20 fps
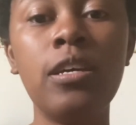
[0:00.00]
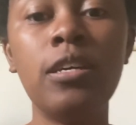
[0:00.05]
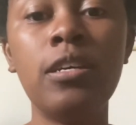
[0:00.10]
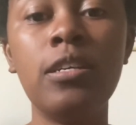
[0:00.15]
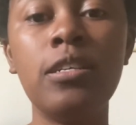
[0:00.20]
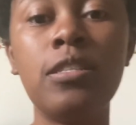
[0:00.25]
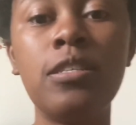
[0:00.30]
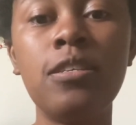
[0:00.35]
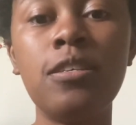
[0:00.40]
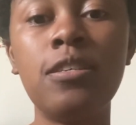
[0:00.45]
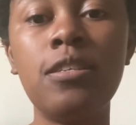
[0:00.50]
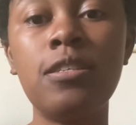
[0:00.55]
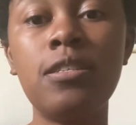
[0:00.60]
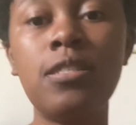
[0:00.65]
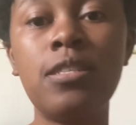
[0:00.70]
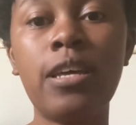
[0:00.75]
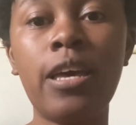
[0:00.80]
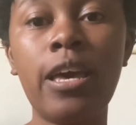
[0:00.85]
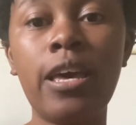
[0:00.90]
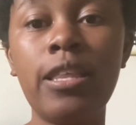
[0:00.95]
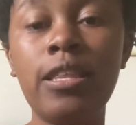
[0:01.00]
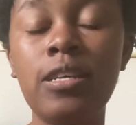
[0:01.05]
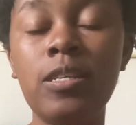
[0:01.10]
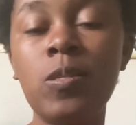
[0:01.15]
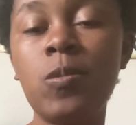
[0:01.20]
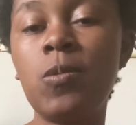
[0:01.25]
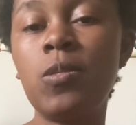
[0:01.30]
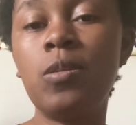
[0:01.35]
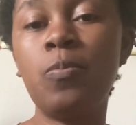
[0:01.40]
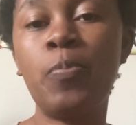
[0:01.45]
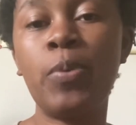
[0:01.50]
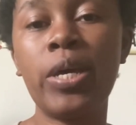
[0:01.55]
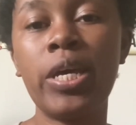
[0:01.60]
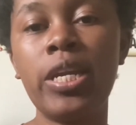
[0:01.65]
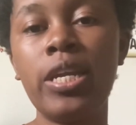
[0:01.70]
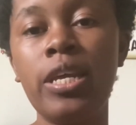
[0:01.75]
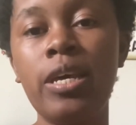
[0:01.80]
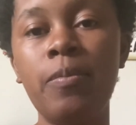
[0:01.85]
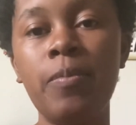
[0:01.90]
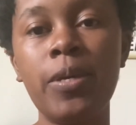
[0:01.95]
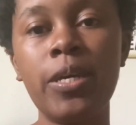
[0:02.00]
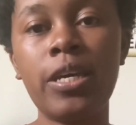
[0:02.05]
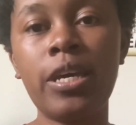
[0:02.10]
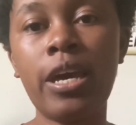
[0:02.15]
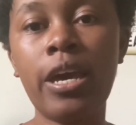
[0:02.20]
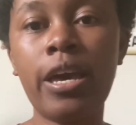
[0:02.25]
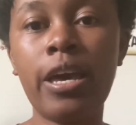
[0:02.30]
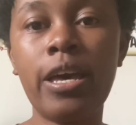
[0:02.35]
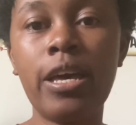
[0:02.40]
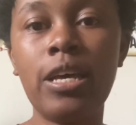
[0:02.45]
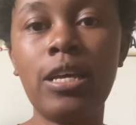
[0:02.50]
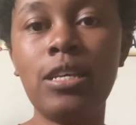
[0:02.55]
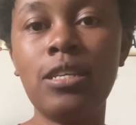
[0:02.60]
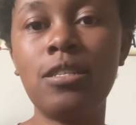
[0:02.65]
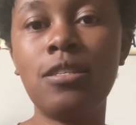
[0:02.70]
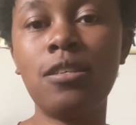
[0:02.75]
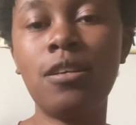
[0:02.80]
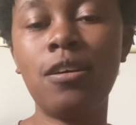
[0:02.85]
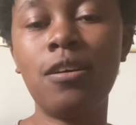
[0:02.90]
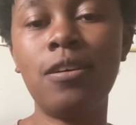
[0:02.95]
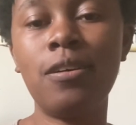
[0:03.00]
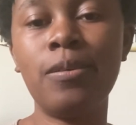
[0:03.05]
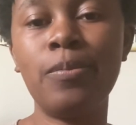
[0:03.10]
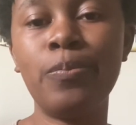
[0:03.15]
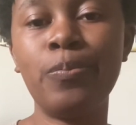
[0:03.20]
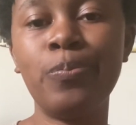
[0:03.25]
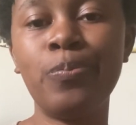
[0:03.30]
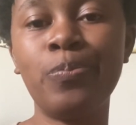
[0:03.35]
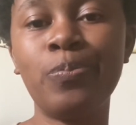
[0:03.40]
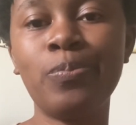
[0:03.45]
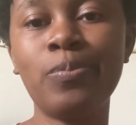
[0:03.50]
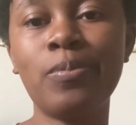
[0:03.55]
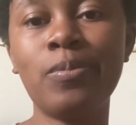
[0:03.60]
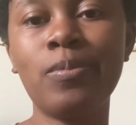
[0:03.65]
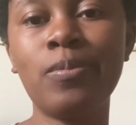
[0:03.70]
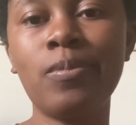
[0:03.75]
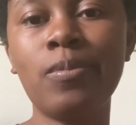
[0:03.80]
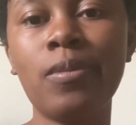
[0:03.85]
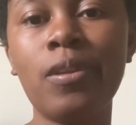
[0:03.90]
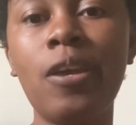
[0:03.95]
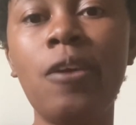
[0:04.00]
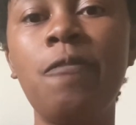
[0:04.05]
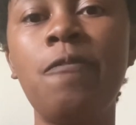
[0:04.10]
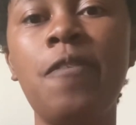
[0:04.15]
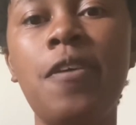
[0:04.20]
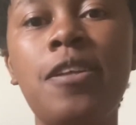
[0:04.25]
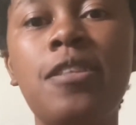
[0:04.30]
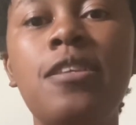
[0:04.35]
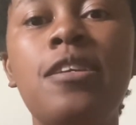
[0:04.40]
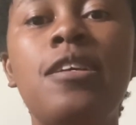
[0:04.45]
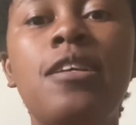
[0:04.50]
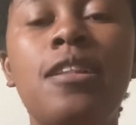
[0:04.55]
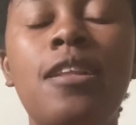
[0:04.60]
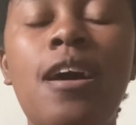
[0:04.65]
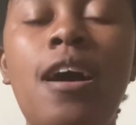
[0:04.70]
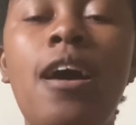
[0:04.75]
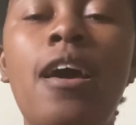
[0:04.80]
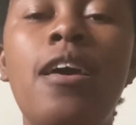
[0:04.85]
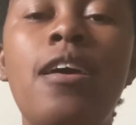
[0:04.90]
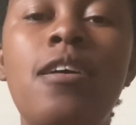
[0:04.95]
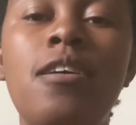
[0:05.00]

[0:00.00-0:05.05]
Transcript: to this day, the pandemic has affected a lot,